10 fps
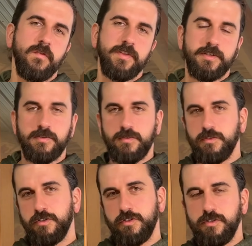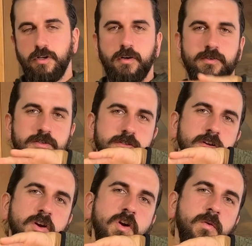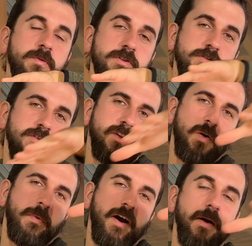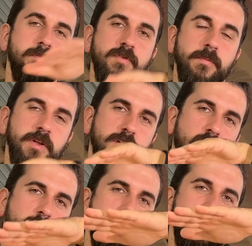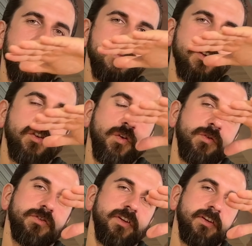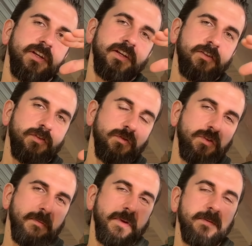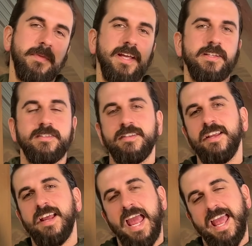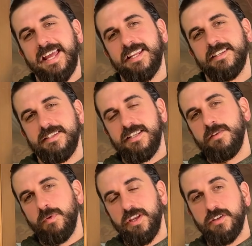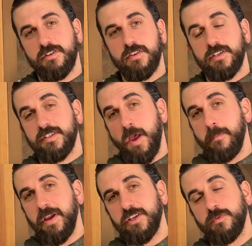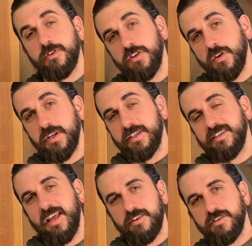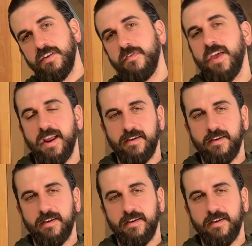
that starts the slope up from the low mids and goes through the mid bass and deep into the sub bass with good extension there.